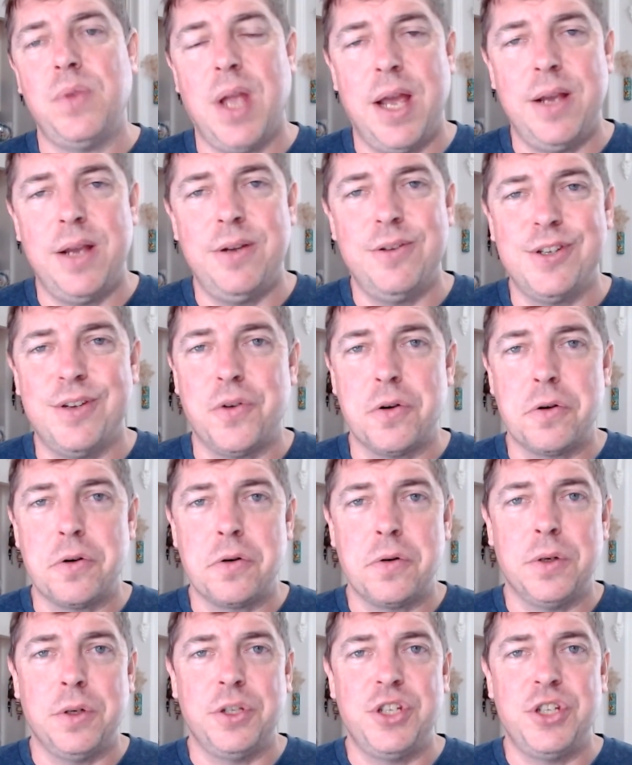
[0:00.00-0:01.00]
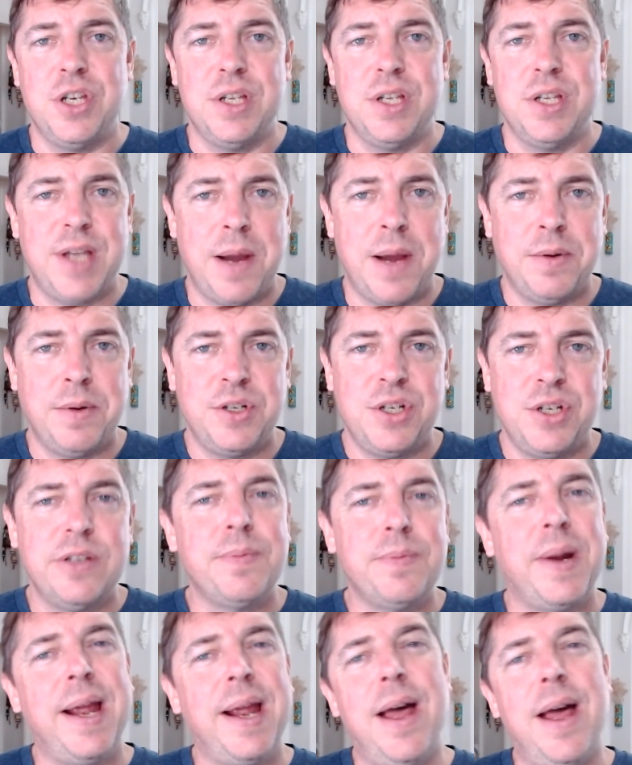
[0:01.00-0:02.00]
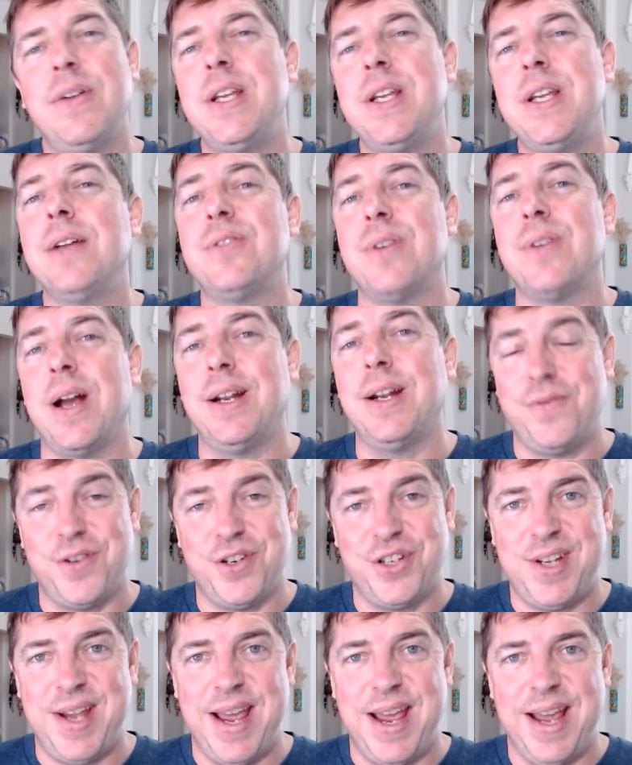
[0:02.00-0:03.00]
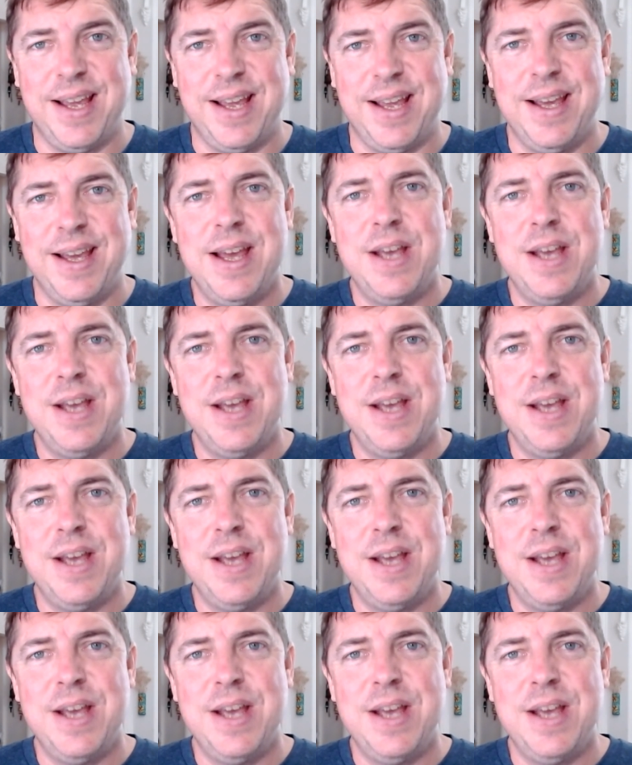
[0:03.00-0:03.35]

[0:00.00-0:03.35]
I use it for grilled cheese sandwiches, but I haven't yet tried it for steak.